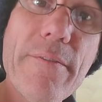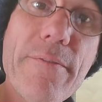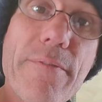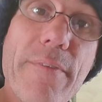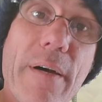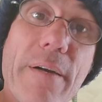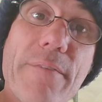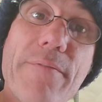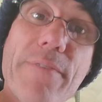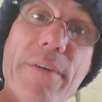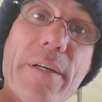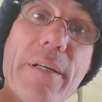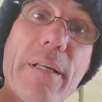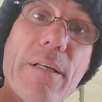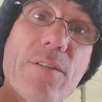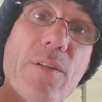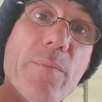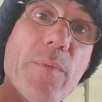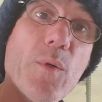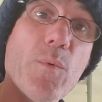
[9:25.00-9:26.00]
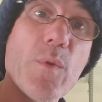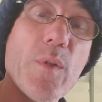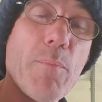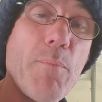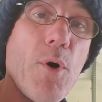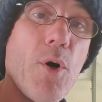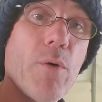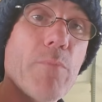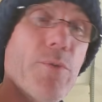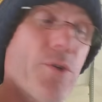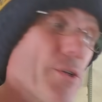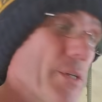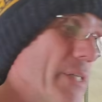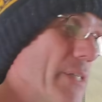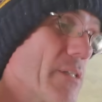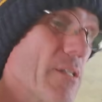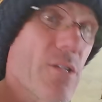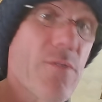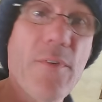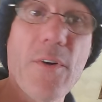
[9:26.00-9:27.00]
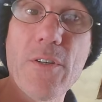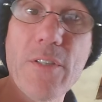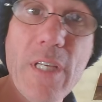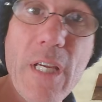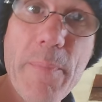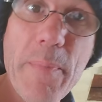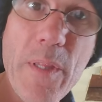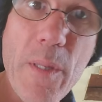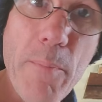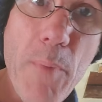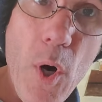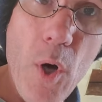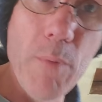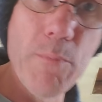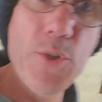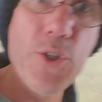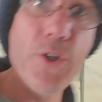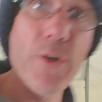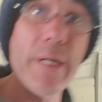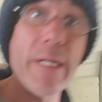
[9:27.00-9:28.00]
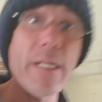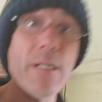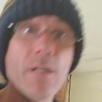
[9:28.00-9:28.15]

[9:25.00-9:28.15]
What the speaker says: I figured out something with the palm trees as far as keeping the palm straight.